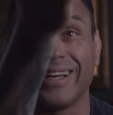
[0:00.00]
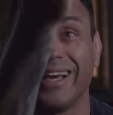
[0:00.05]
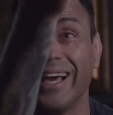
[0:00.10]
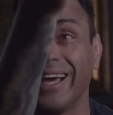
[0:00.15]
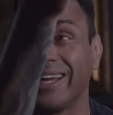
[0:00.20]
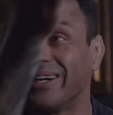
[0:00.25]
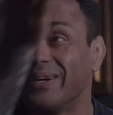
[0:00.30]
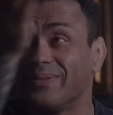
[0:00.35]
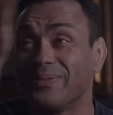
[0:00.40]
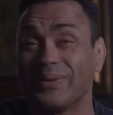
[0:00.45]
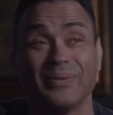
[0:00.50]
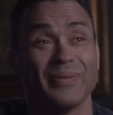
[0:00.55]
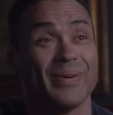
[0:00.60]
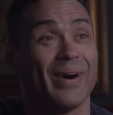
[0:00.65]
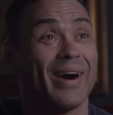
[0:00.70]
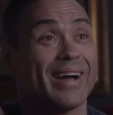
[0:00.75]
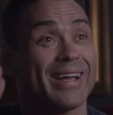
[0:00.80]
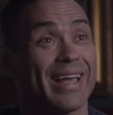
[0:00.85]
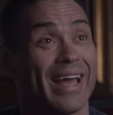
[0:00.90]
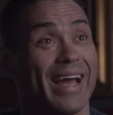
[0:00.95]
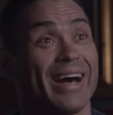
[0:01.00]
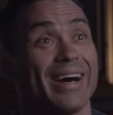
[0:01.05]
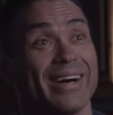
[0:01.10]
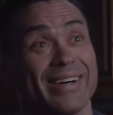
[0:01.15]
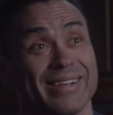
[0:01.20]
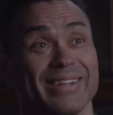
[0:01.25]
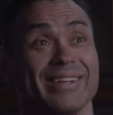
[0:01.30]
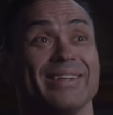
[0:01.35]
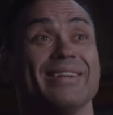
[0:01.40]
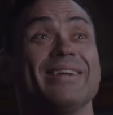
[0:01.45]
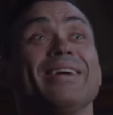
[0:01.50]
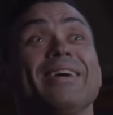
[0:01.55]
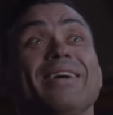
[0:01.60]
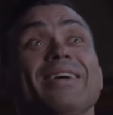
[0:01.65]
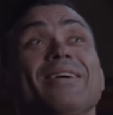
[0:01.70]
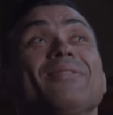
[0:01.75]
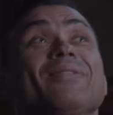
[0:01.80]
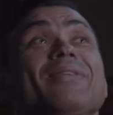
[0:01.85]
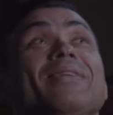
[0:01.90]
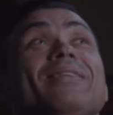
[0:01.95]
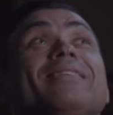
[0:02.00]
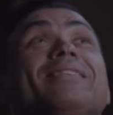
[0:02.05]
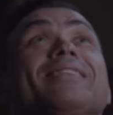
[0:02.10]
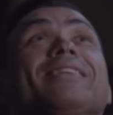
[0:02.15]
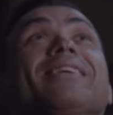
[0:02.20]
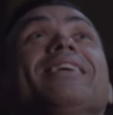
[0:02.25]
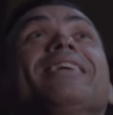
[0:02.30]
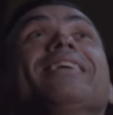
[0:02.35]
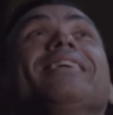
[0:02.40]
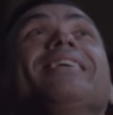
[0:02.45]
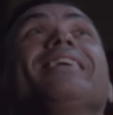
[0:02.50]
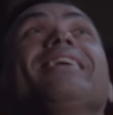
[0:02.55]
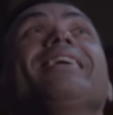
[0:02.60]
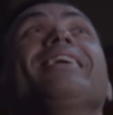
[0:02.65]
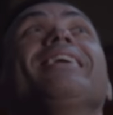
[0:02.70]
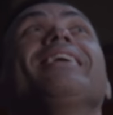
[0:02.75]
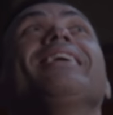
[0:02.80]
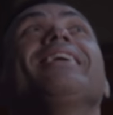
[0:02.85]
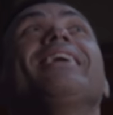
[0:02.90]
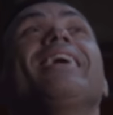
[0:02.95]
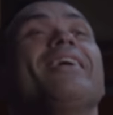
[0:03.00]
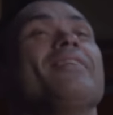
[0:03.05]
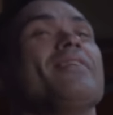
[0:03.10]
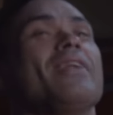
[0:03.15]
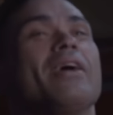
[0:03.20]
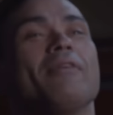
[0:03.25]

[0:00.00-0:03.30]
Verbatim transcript: get up and walk out, and we were, and